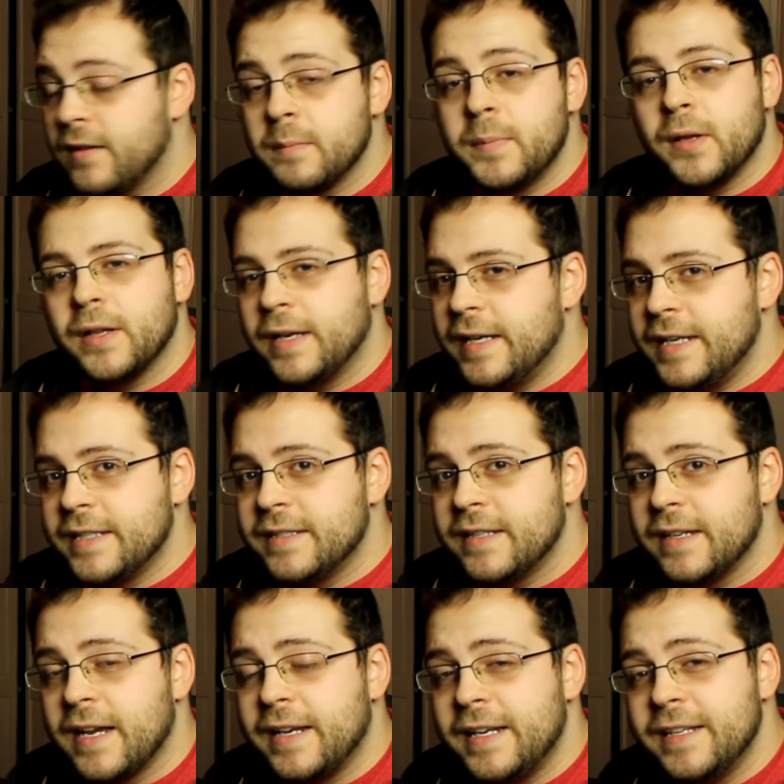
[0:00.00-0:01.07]
the build, I need to
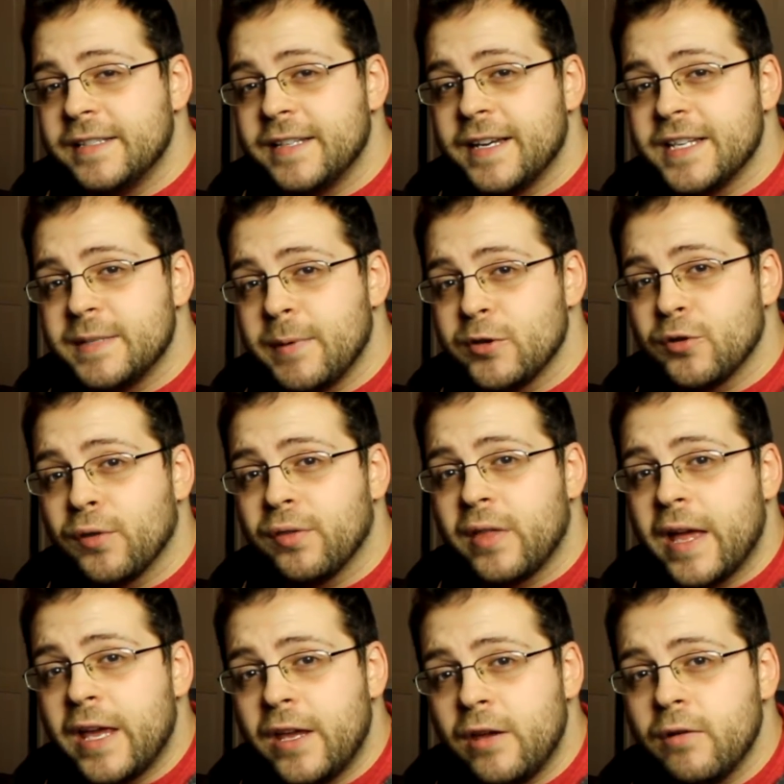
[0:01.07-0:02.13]
say, I need to say a special
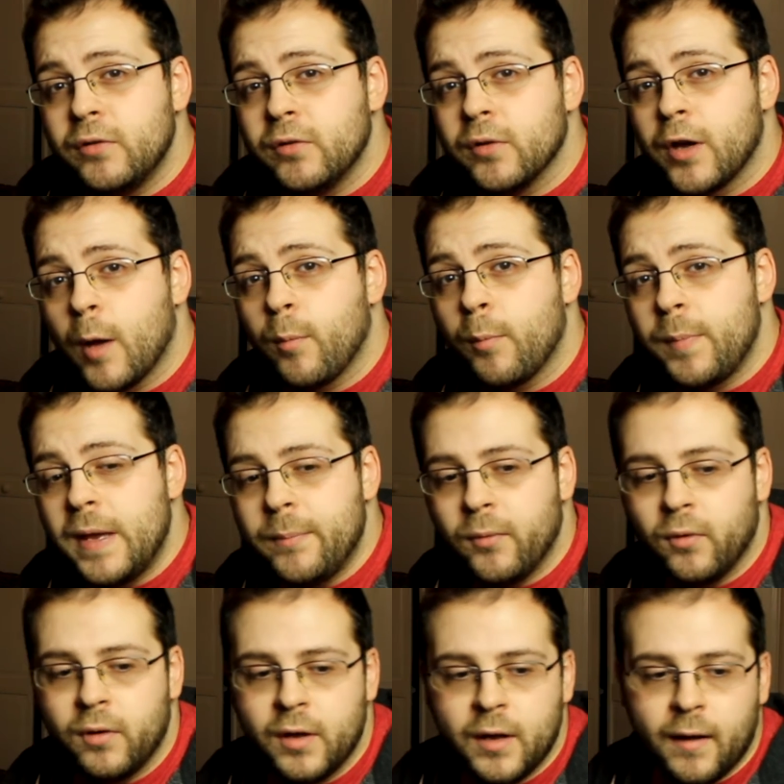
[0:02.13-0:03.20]
thank to a couple
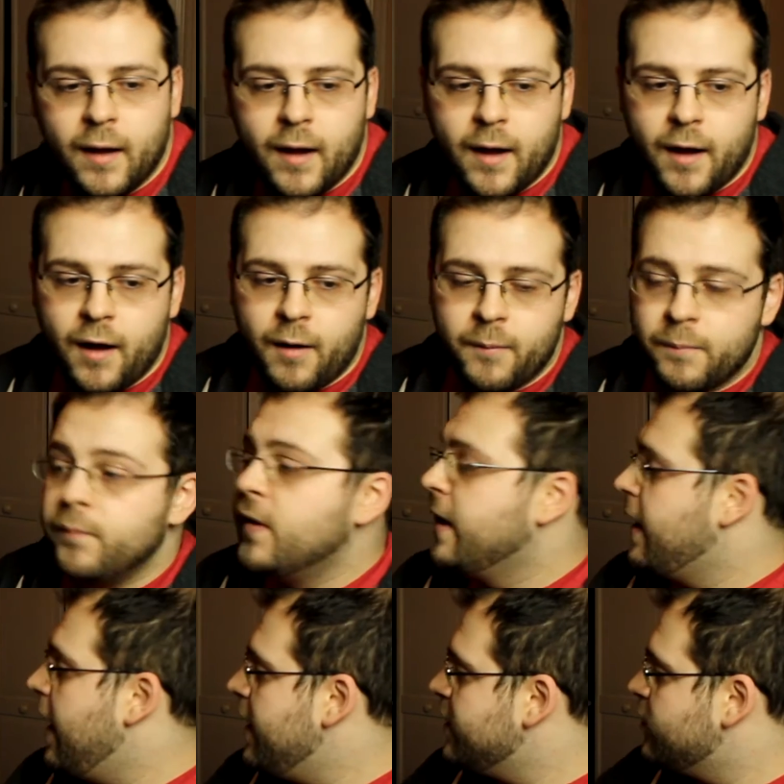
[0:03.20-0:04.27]
people. Um, the
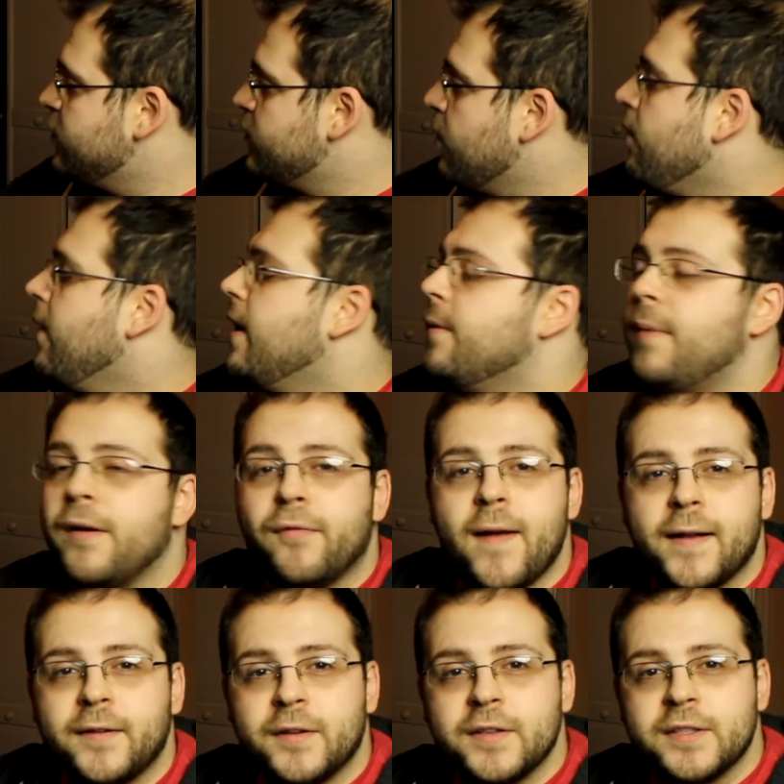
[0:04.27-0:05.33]
case was provided by
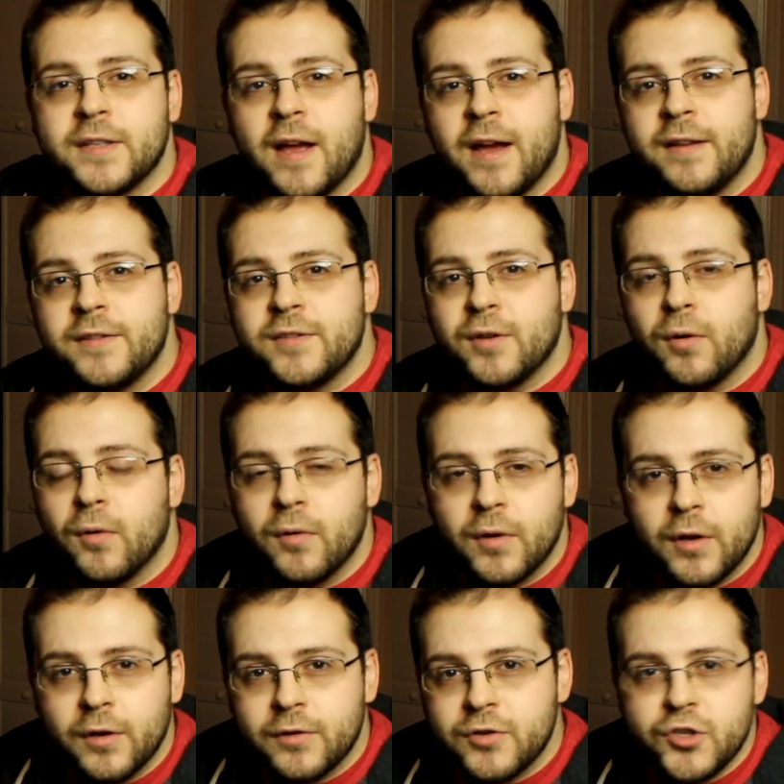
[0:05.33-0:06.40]
Fractal Design. So,
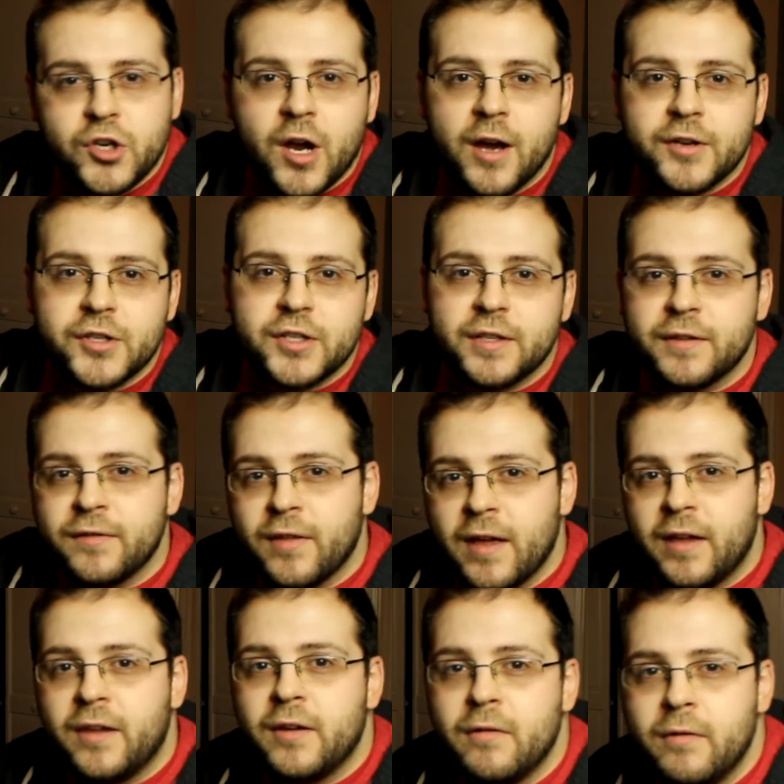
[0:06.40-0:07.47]
Josh,
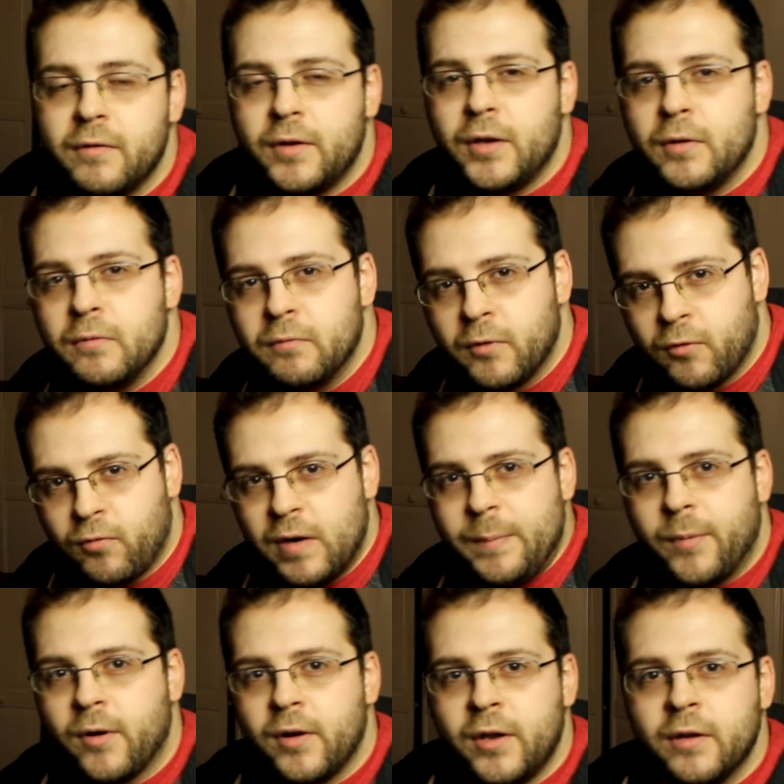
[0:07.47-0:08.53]
thank you. You
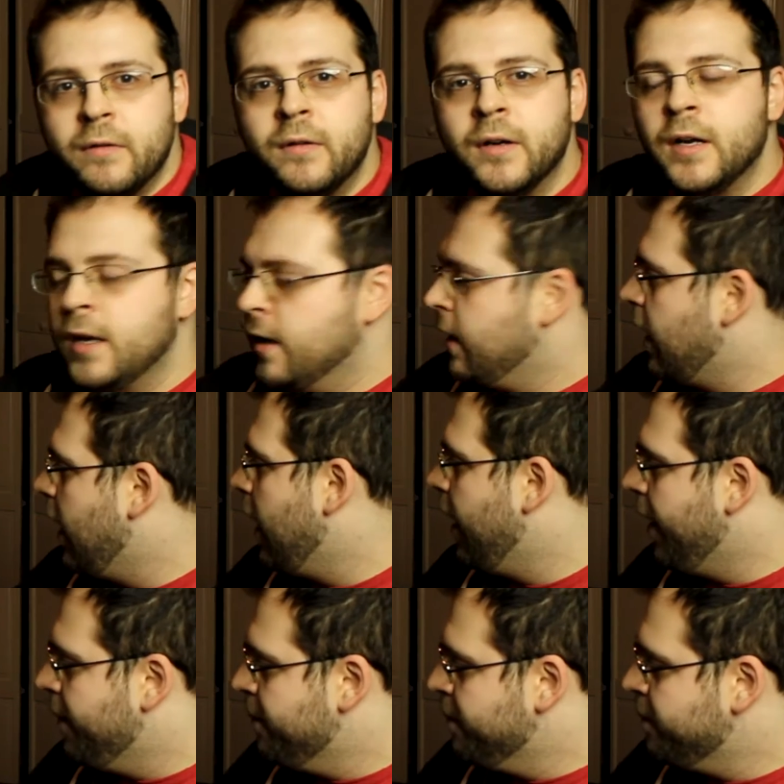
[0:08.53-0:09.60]
creeper, you.
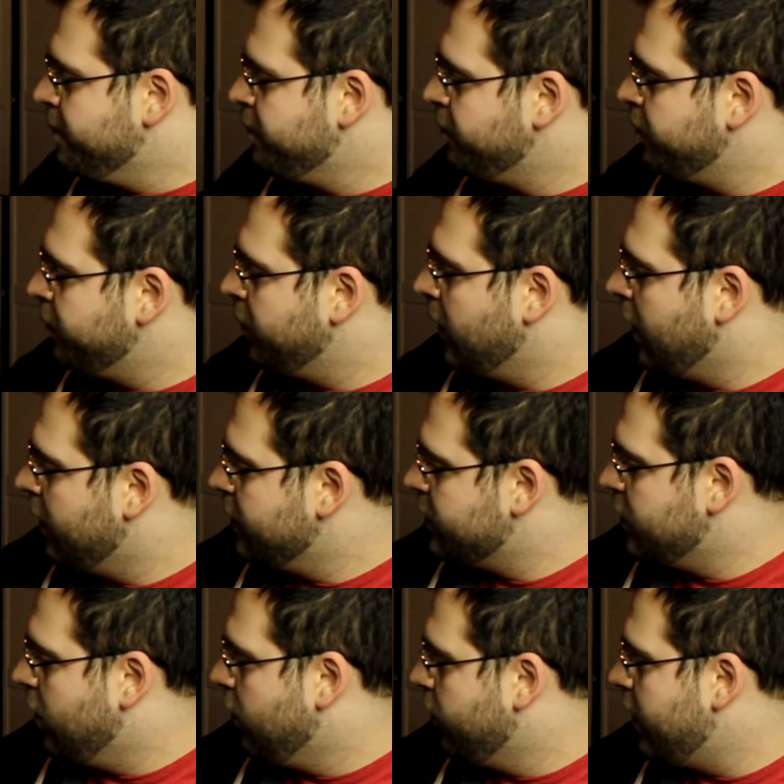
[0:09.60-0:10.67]
Um,
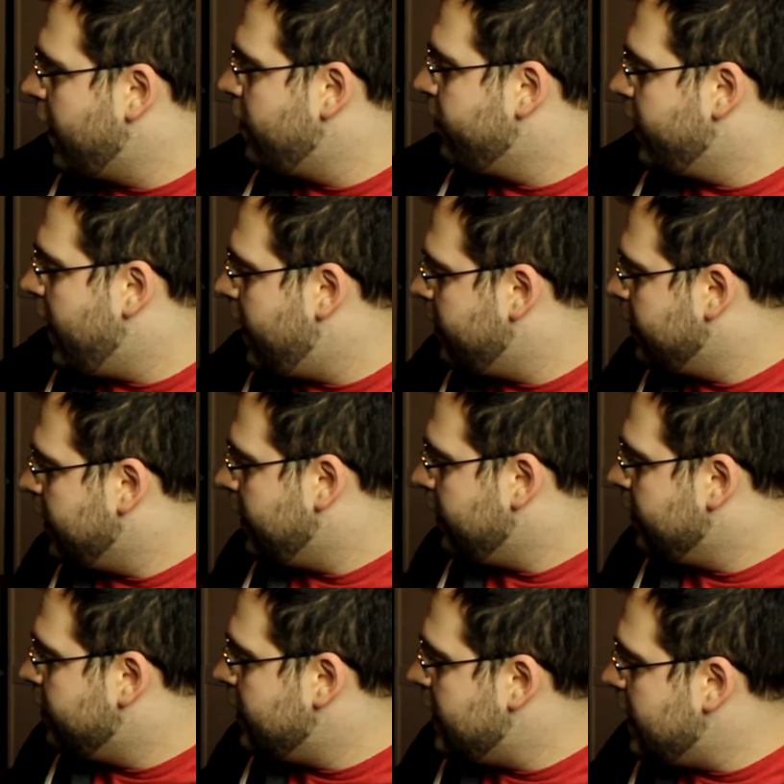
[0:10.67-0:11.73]
so, thank you for that.
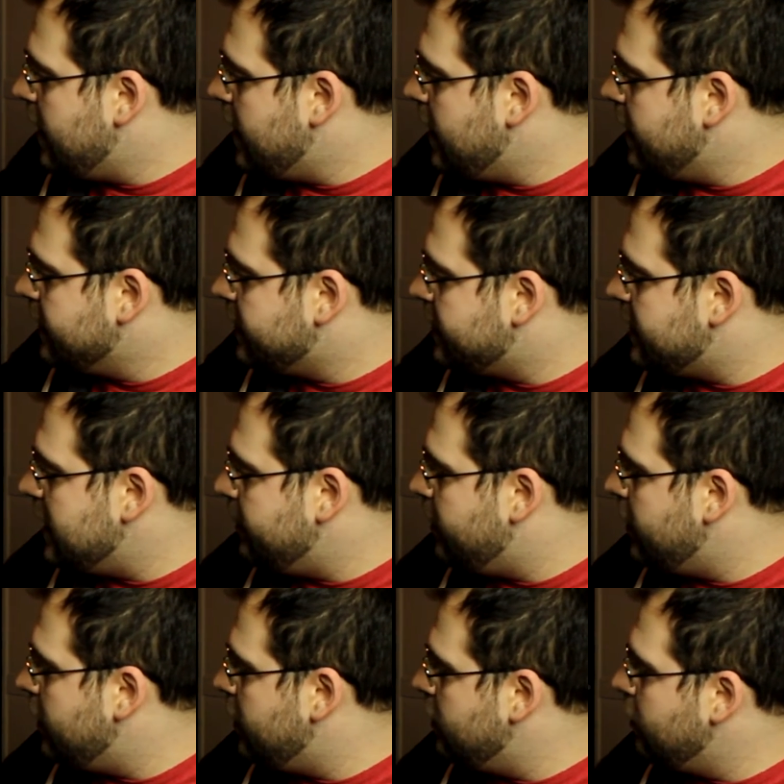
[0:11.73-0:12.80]
The
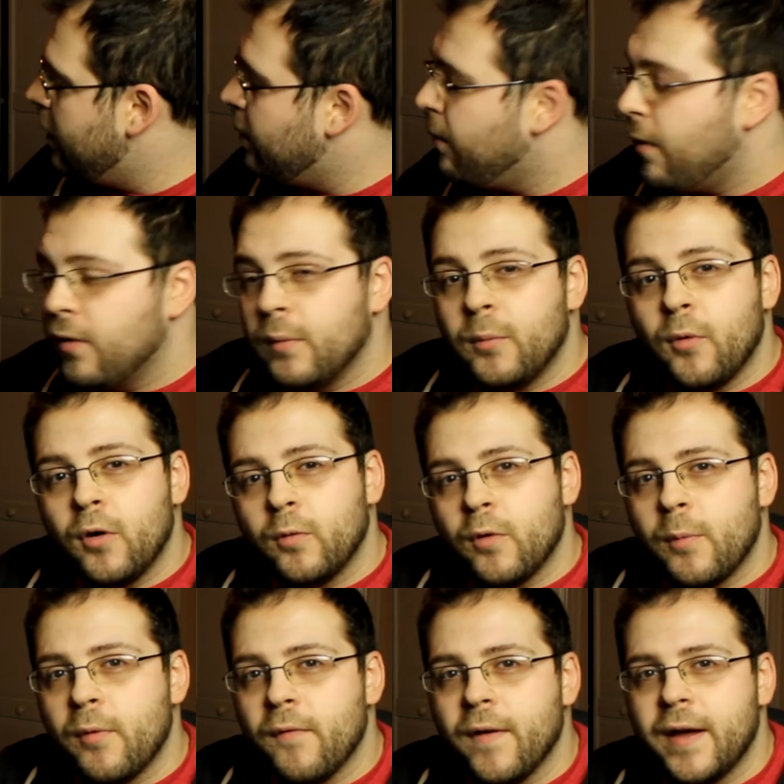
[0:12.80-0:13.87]
CPU and motherboard were
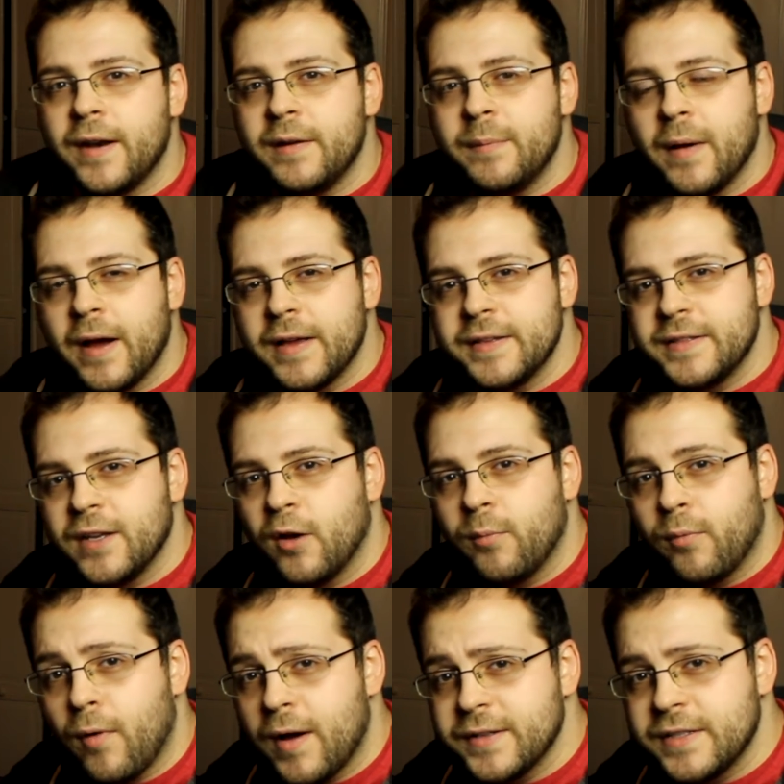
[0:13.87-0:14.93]
provided by Cell
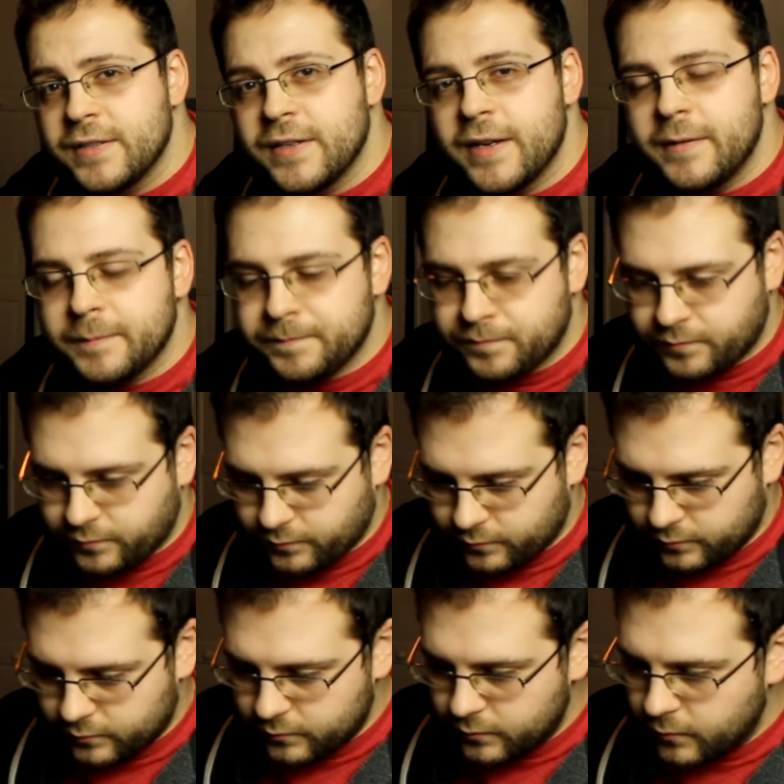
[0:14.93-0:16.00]
Processing.
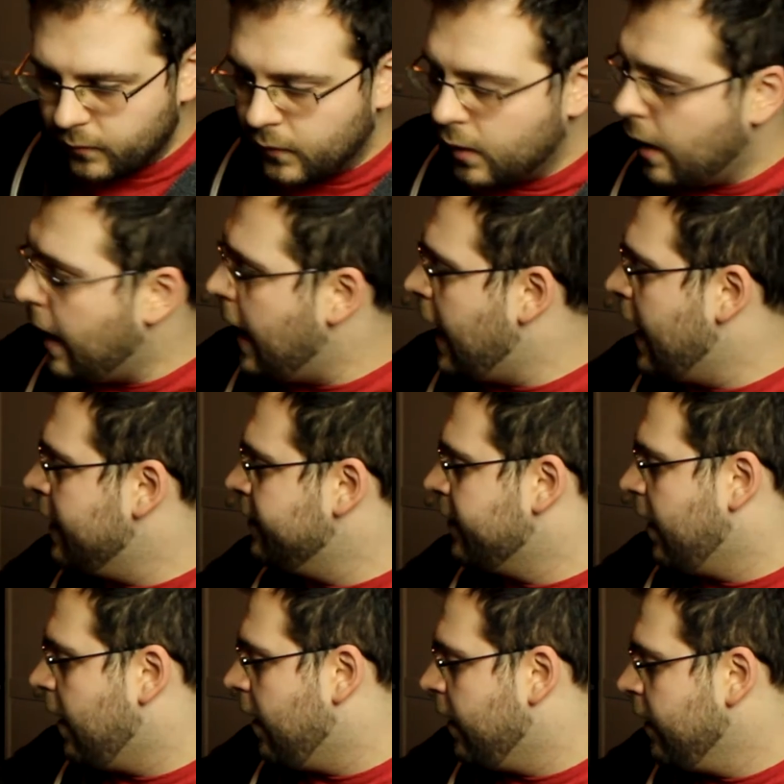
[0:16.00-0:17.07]
And.
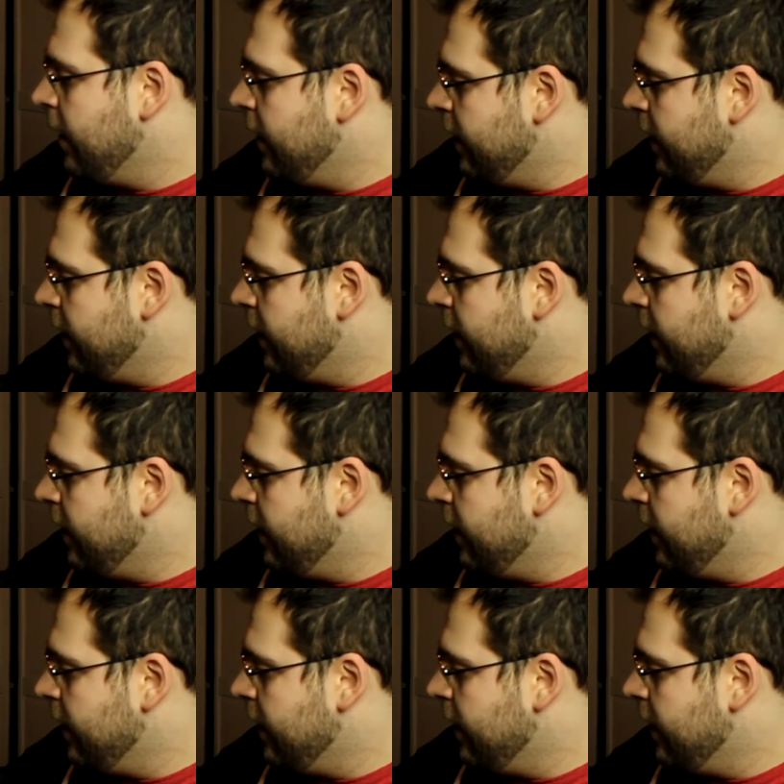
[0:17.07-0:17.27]
Uh,